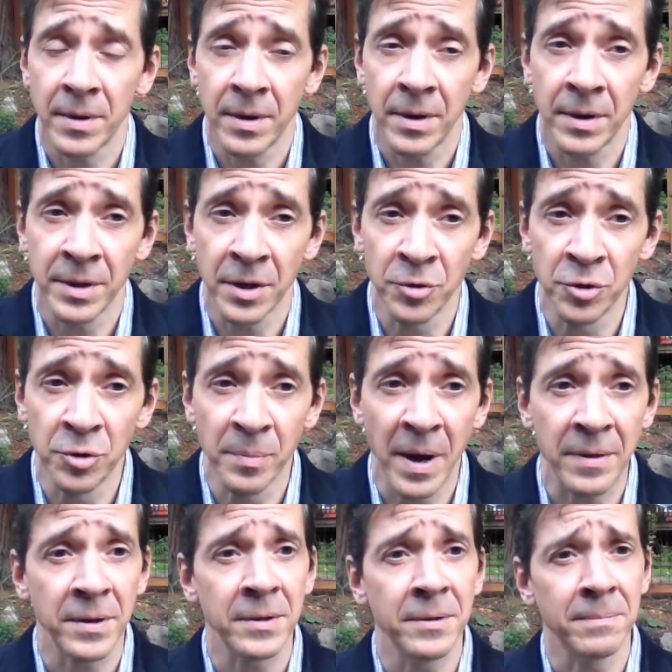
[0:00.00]
Another new
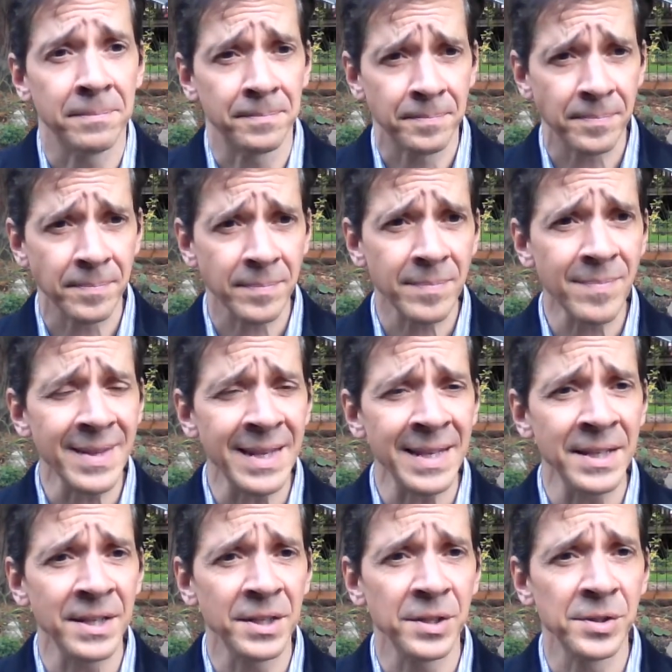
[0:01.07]
method
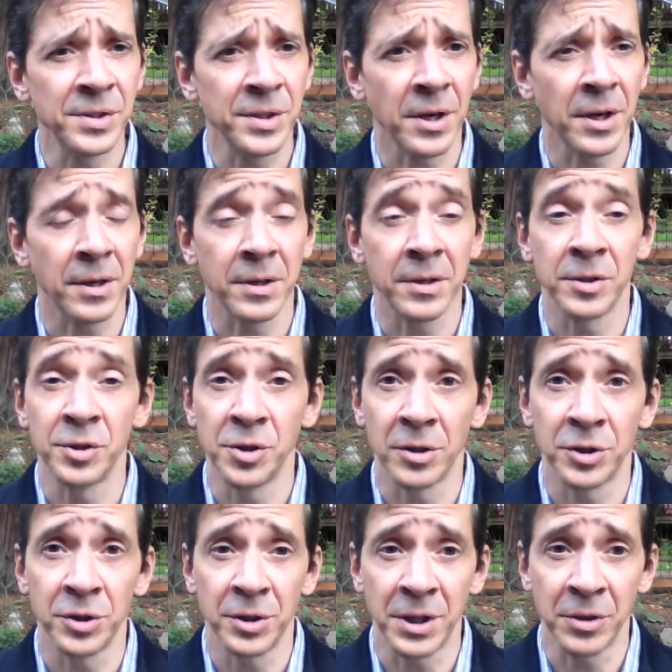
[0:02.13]
is
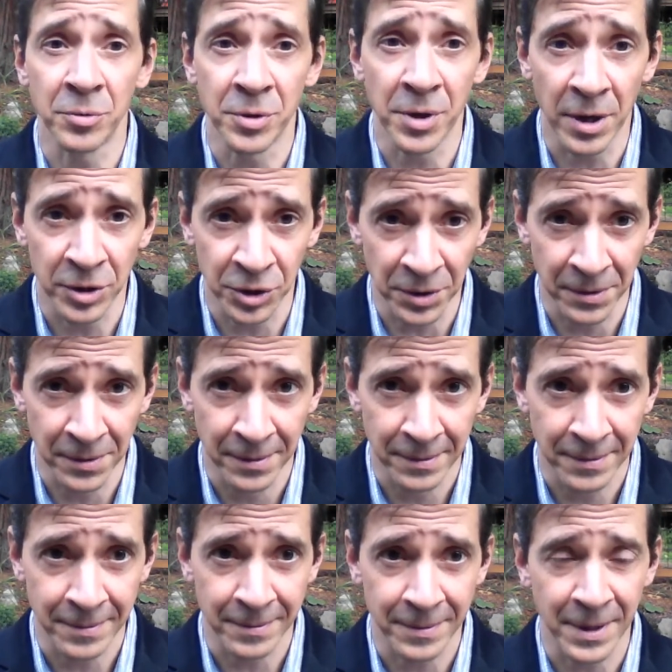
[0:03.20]
conjunction introduction.
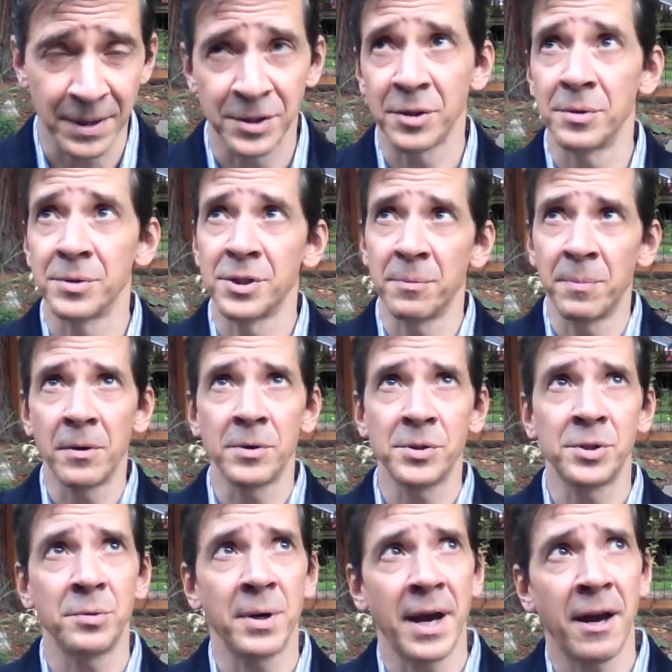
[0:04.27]
Okay, so
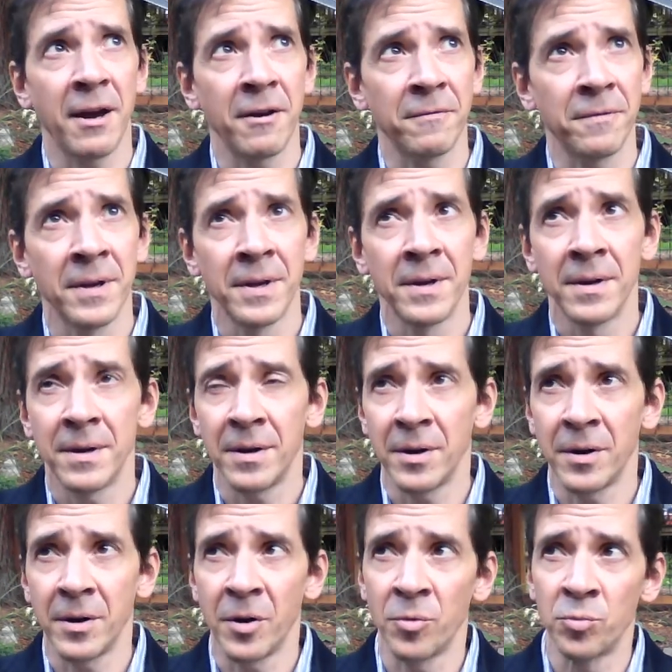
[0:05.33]
suppose you have
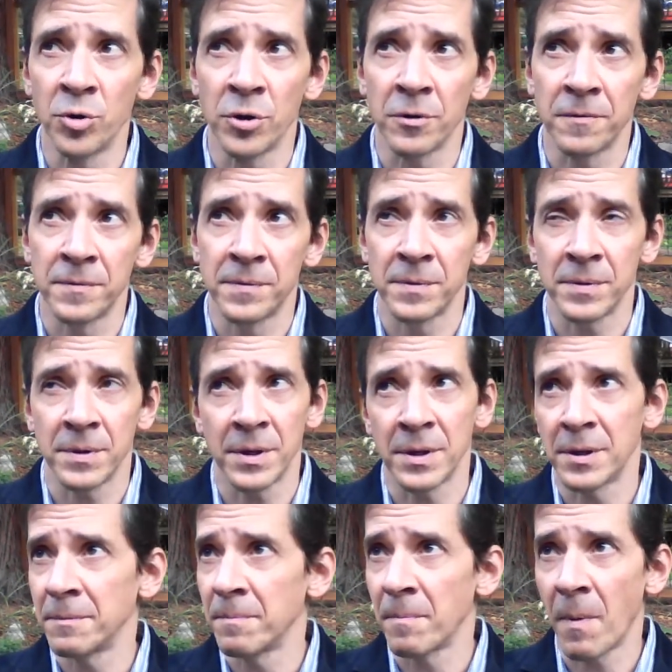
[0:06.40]
a wolf
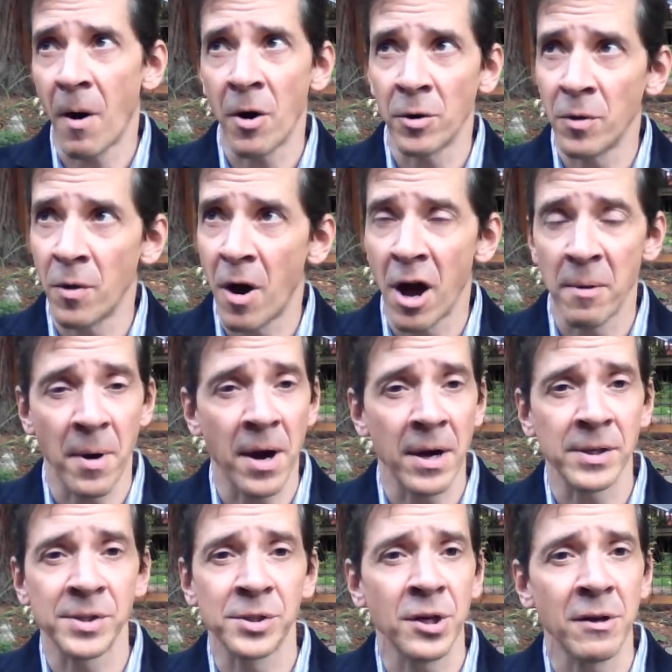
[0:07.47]
on a line by
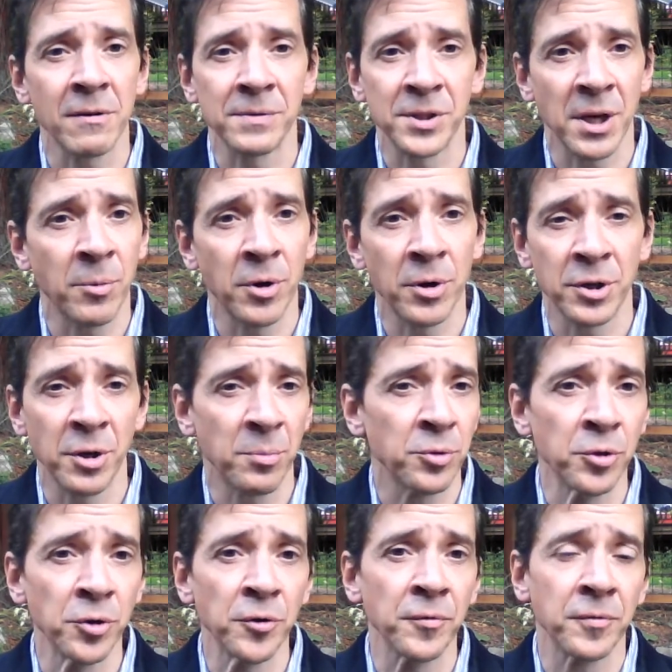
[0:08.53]
itself somewhere in your
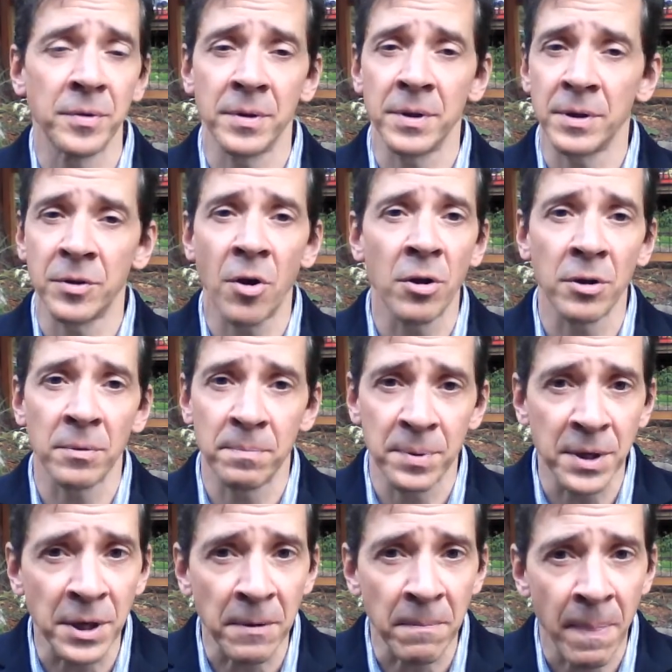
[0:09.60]
proof, call it
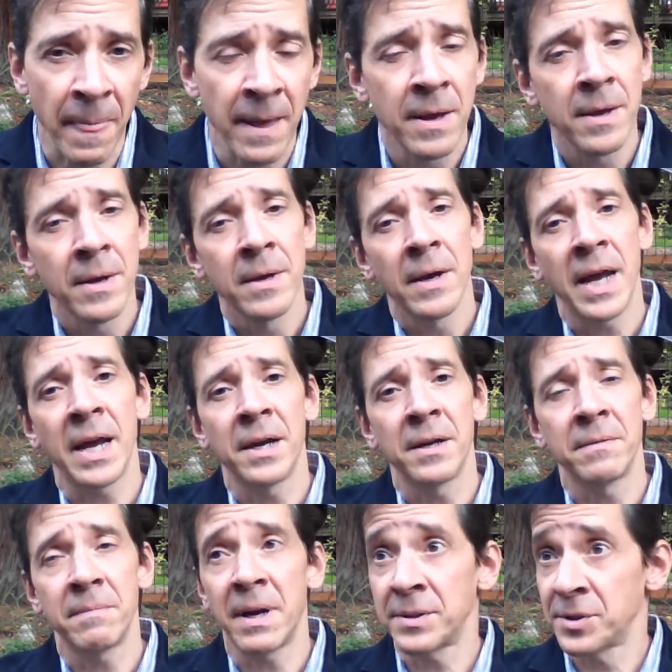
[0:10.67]
P.
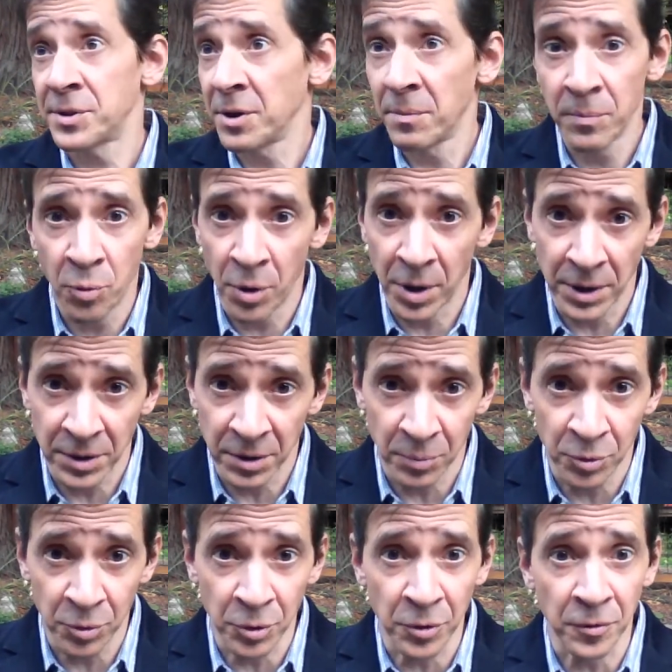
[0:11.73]
And at some point in the
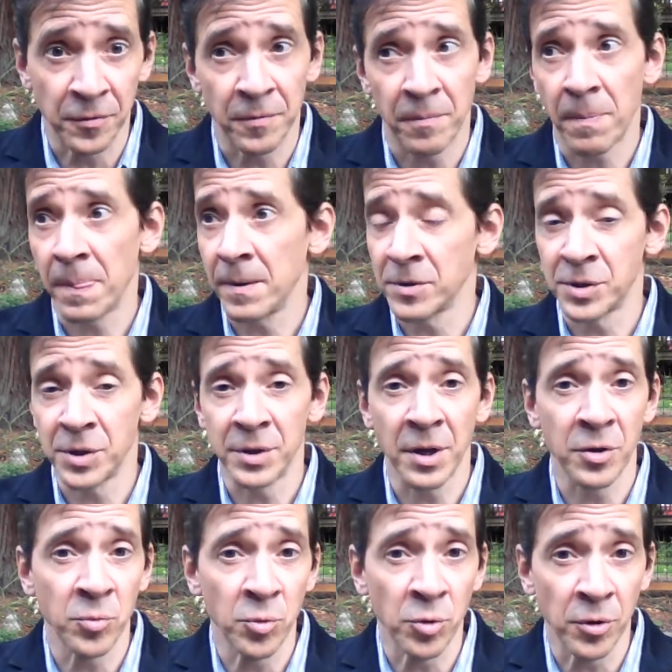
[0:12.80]
proof, there's
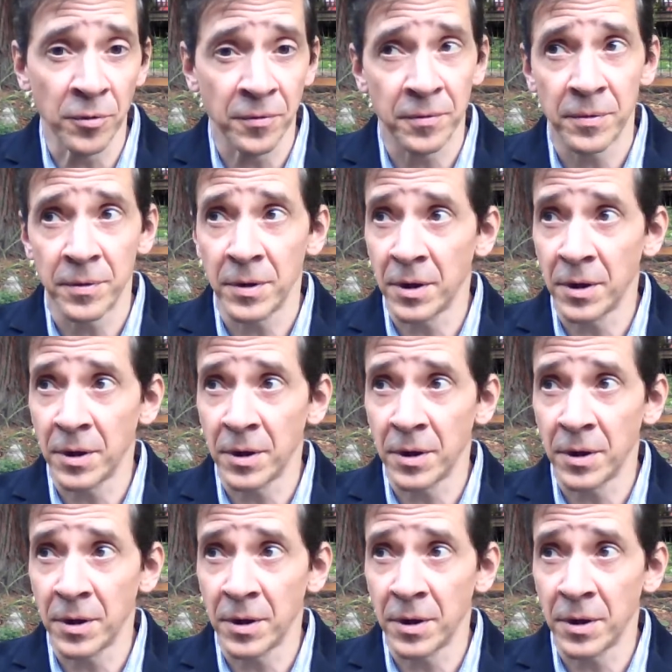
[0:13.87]
another wolf,